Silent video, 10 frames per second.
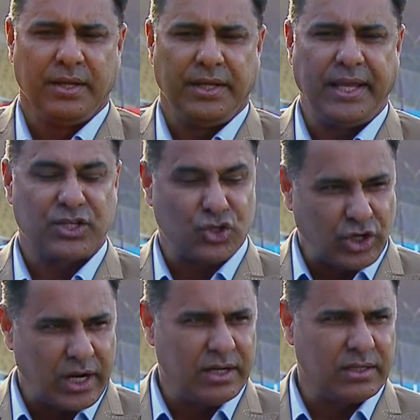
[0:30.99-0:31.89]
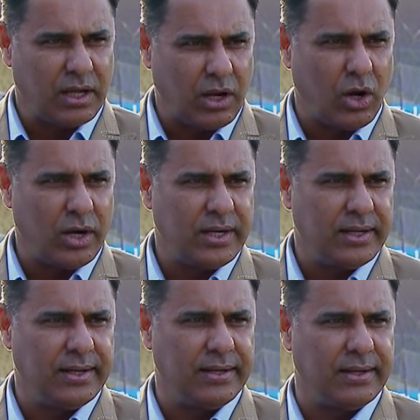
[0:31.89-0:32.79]
he has struggled a lot
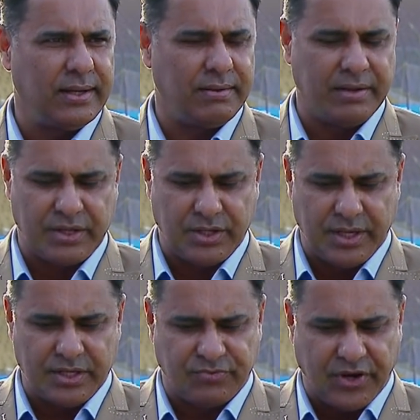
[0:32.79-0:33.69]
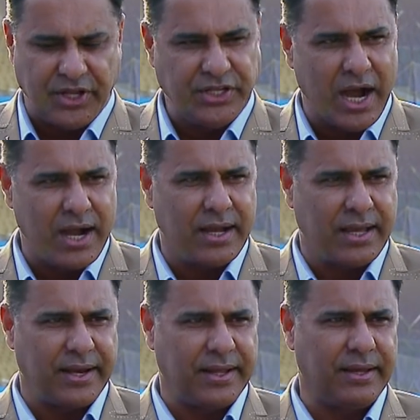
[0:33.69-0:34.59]
in his very young
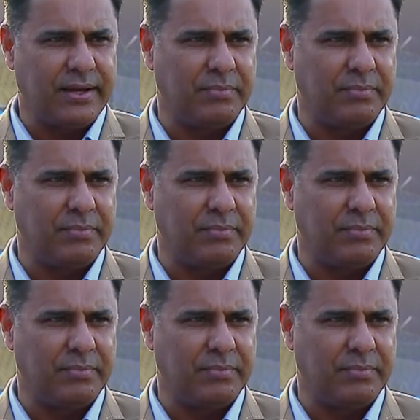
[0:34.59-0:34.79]
career.